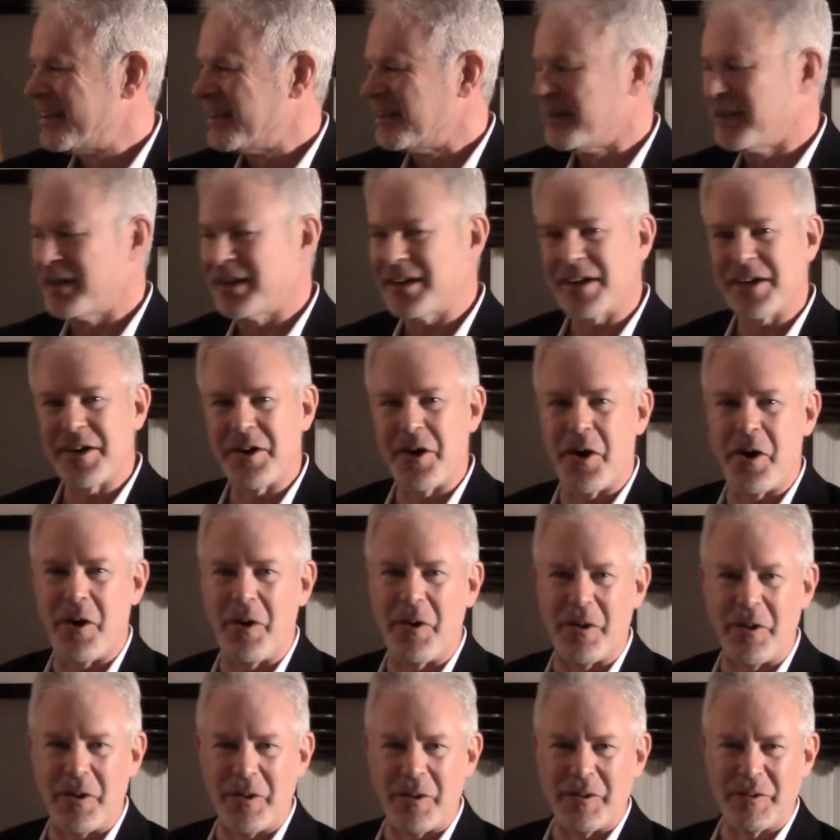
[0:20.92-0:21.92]
Nick
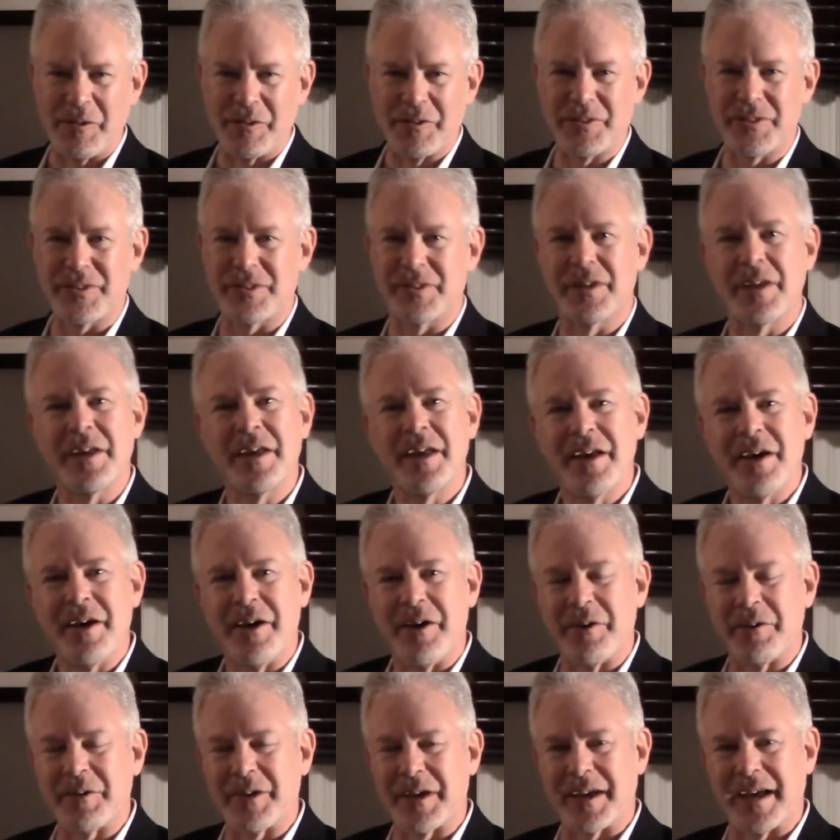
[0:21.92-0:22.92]
Holes.
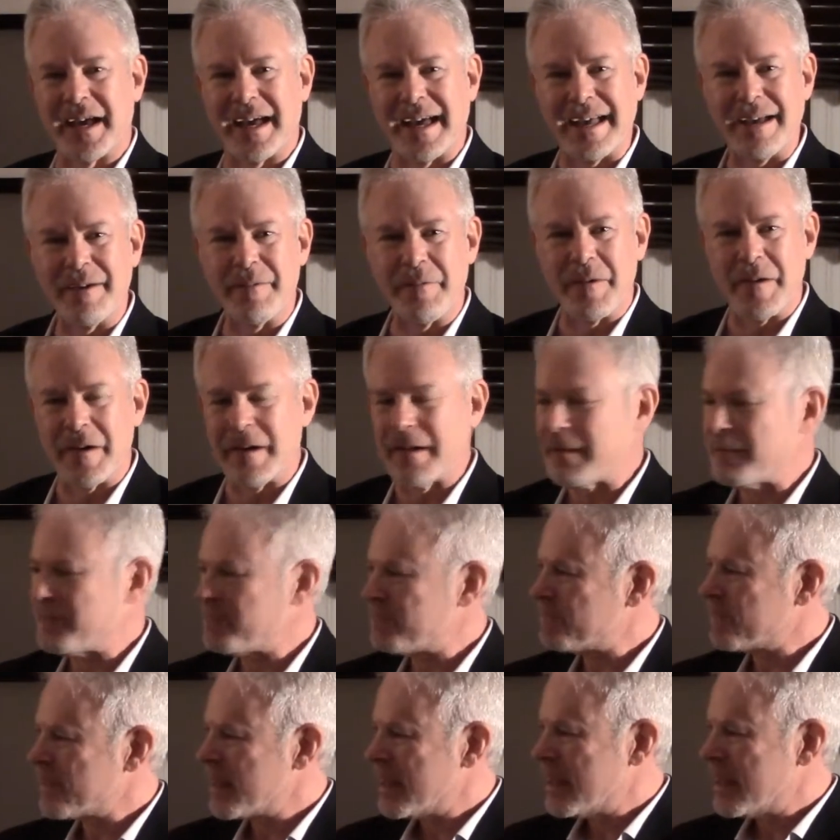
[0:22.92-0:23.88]
Okay, well,